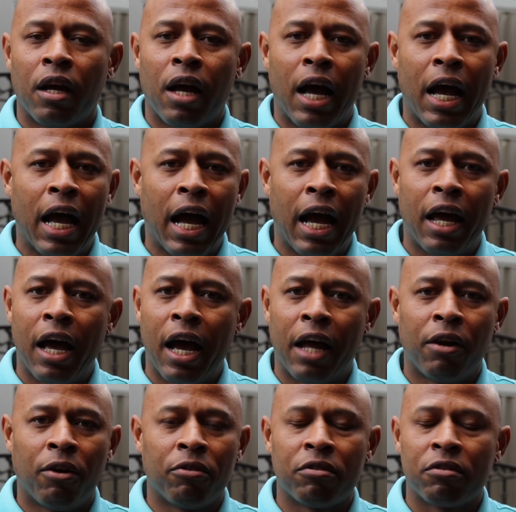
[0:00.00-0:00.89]
I,
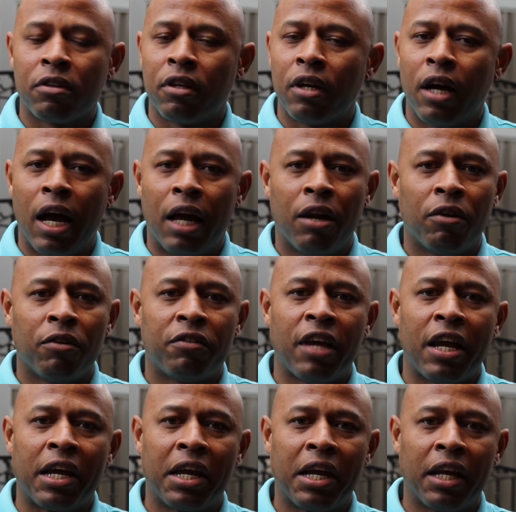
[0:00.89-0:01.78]
I, I don't I don't
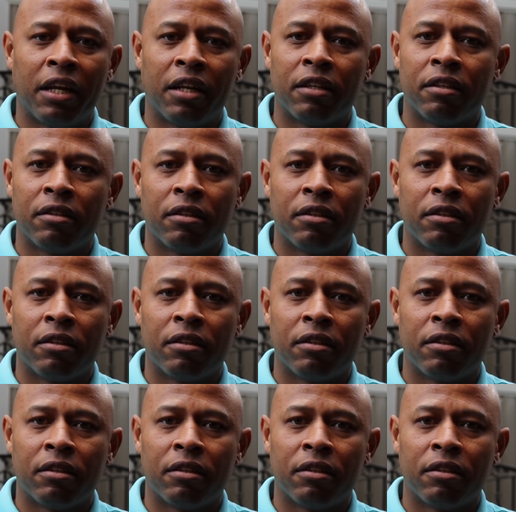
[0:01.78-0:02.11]
take it